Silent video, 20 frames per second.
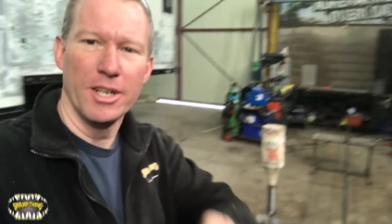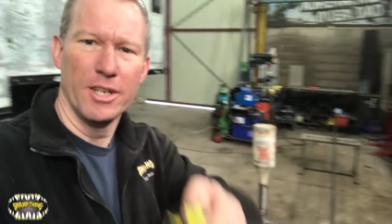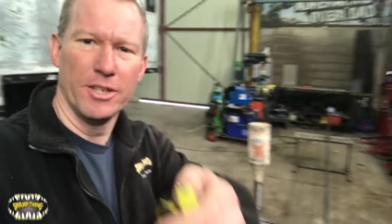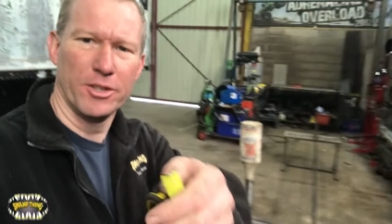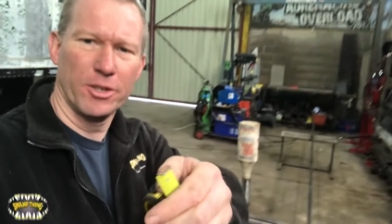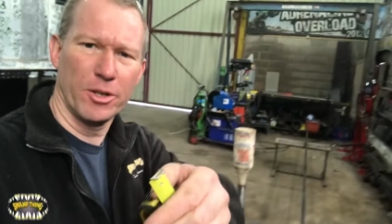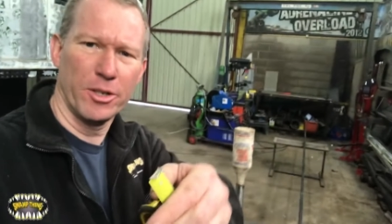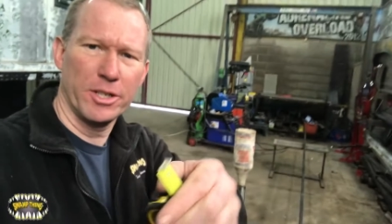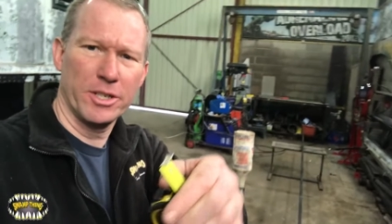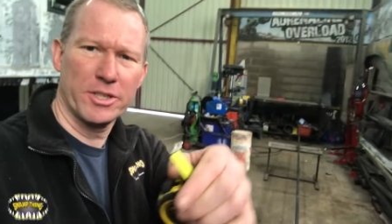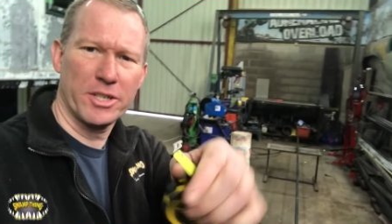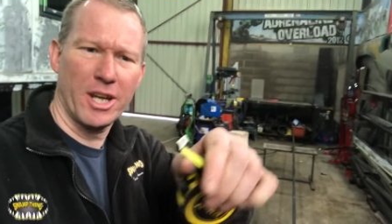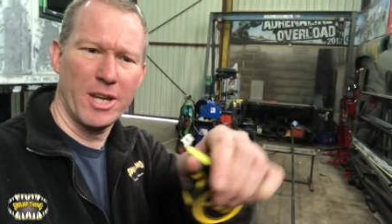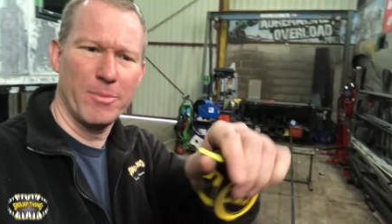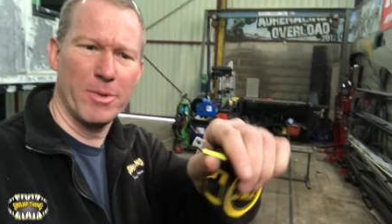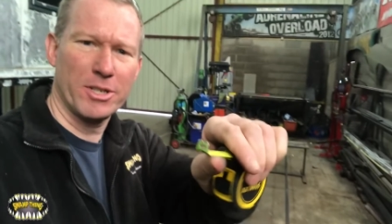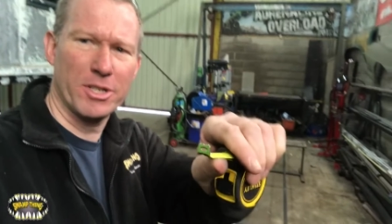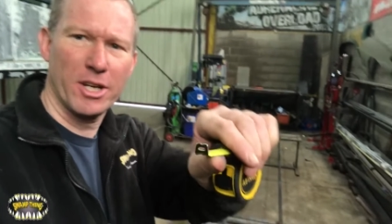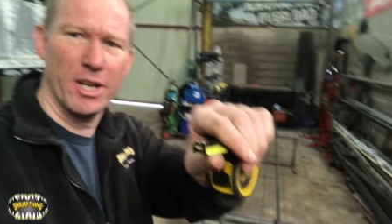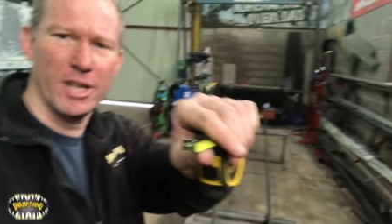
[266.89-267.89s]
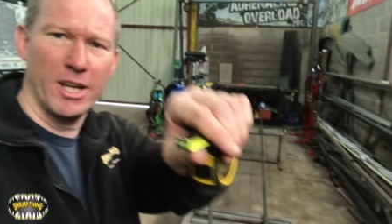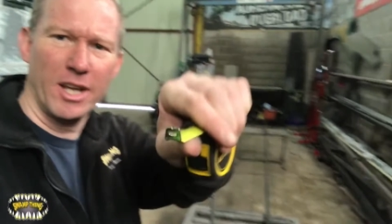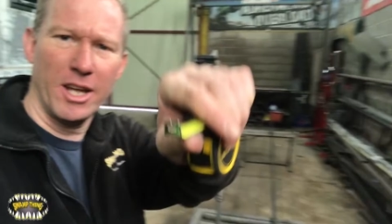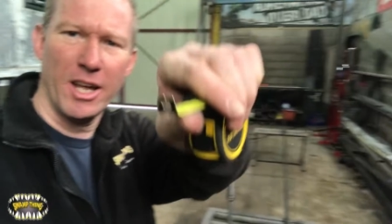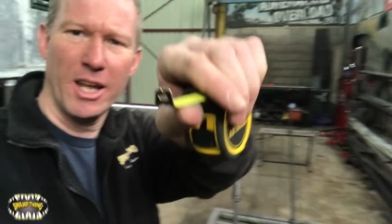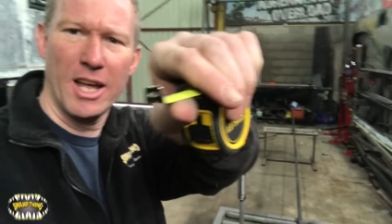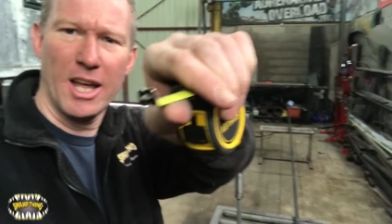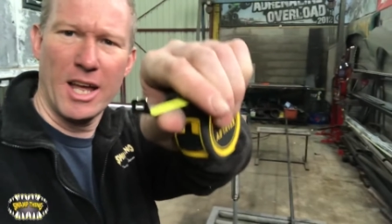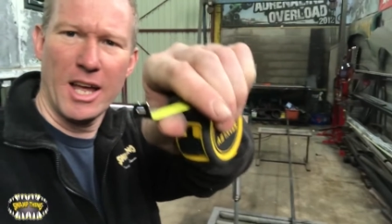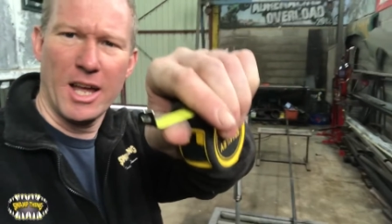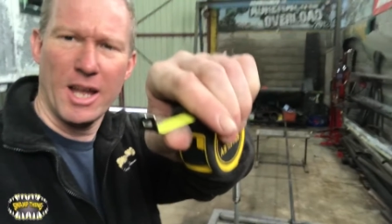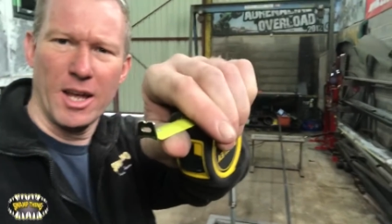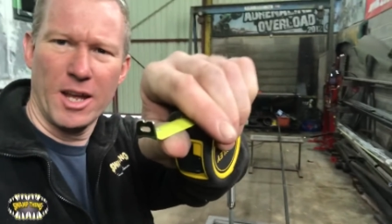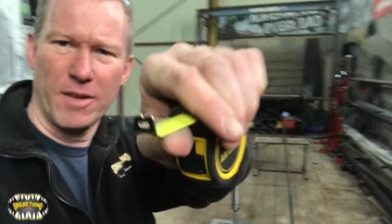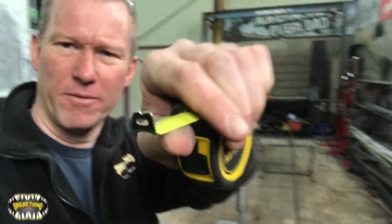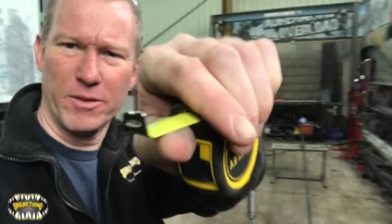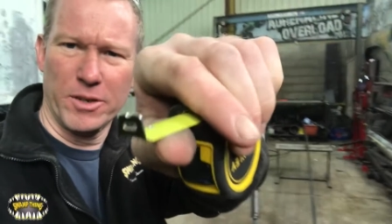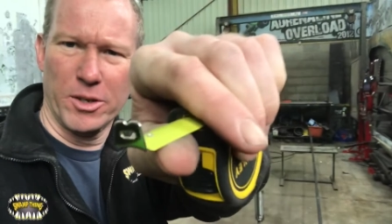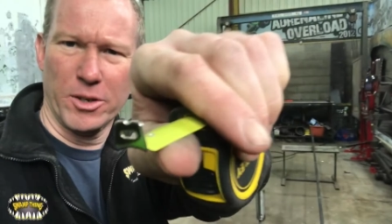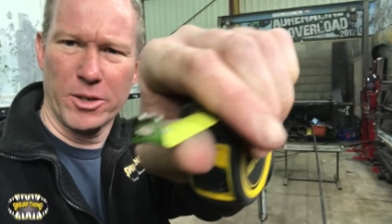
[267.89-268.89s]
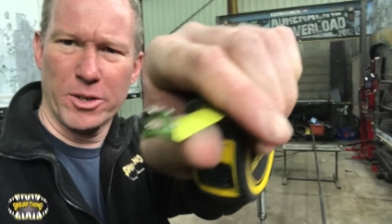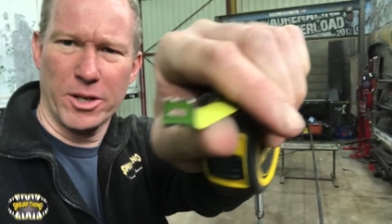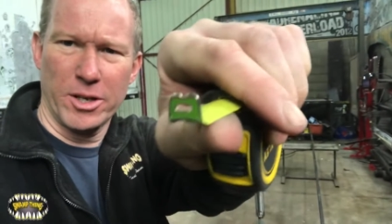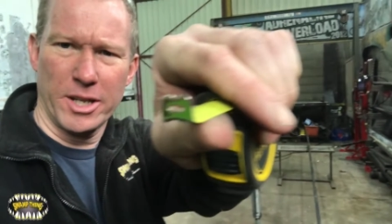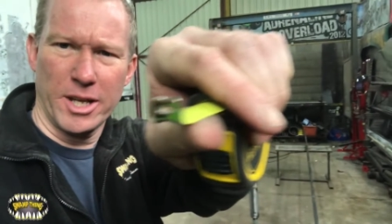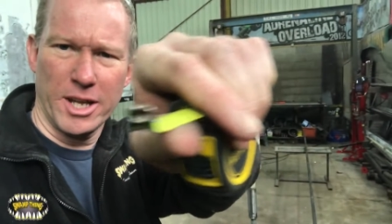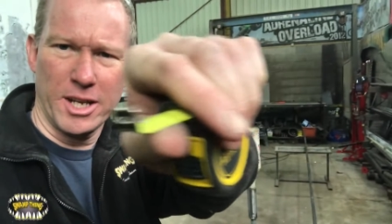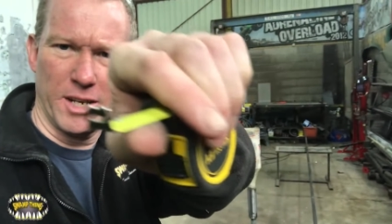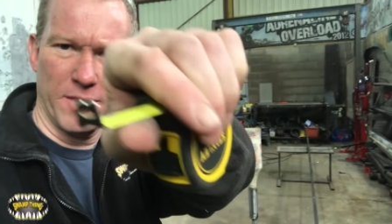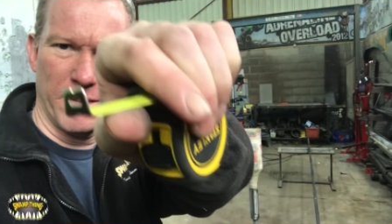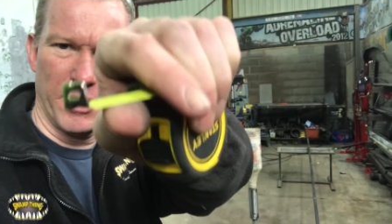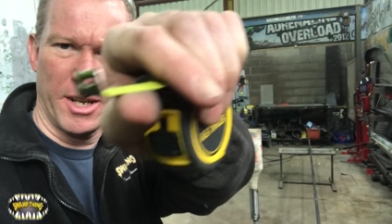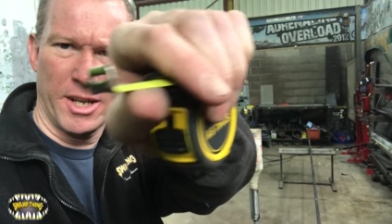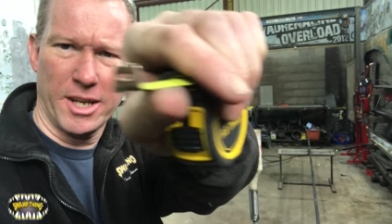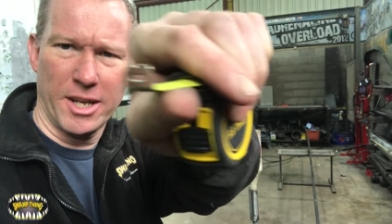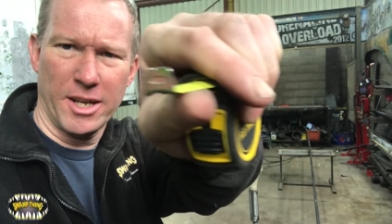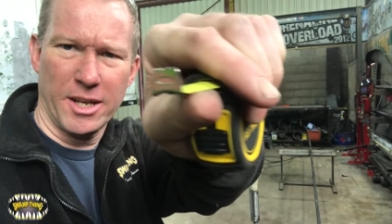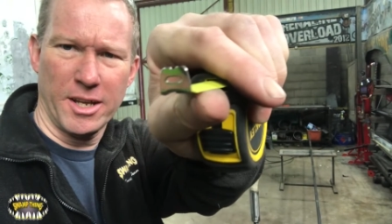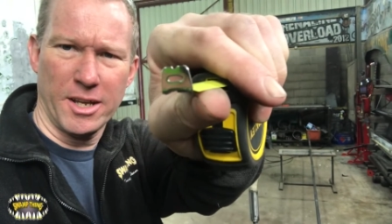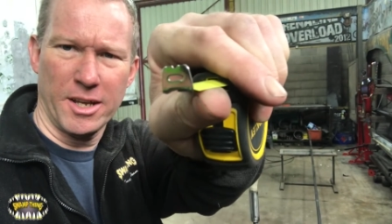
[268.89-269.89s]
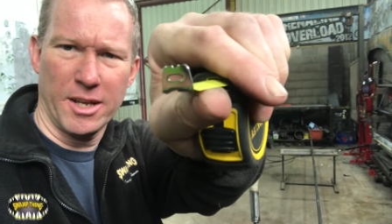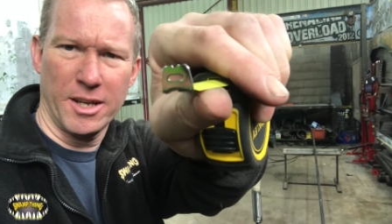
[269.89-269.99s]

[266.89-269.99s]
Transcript: So you've got this tape measure here. If you look at the end of it there,